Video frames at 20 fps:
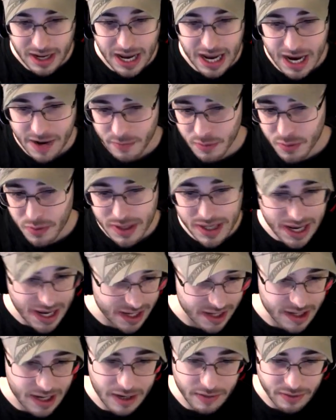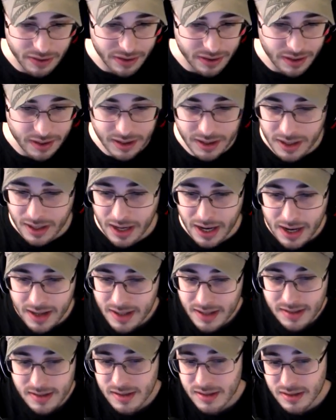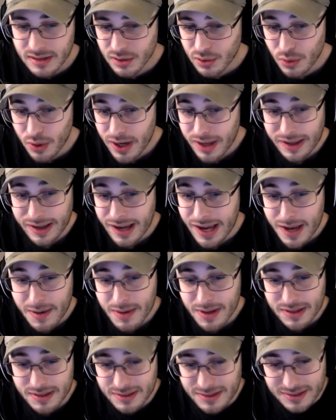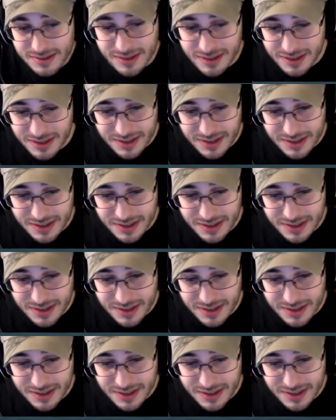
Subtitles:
Everyone hated everything, and that's just the way the game is.